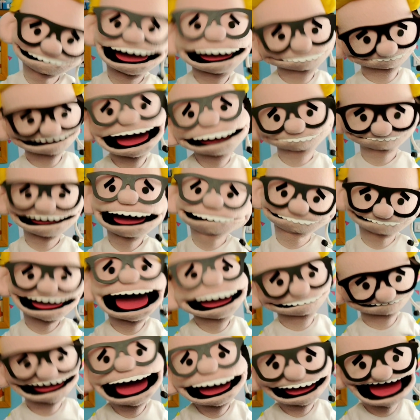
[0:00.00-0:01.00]
would be so
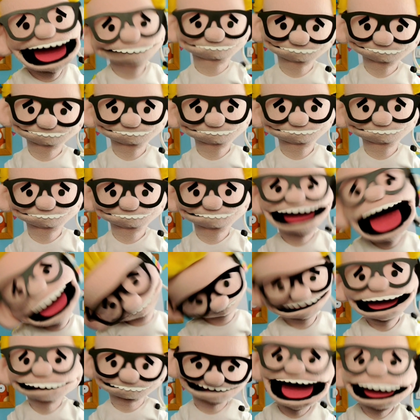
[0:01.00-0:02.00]
tragic!
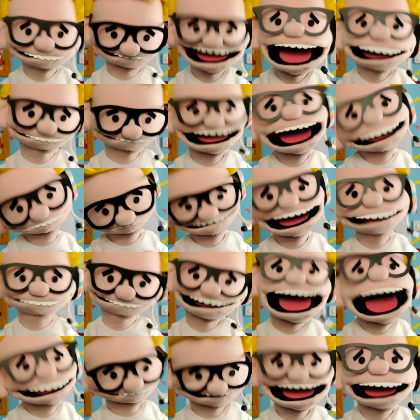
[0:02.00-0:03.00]
Can you imagine a world
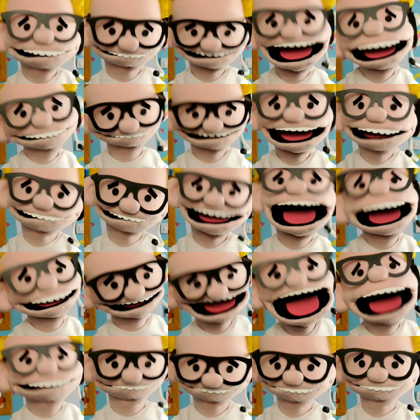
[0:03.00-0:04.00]
without video
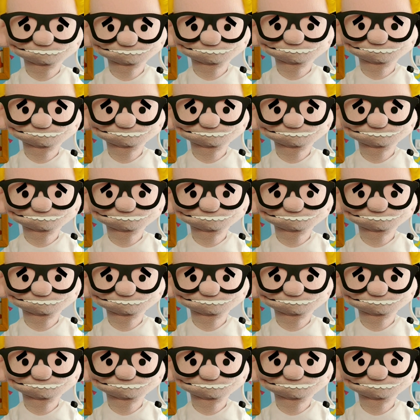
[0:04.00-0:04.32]
games?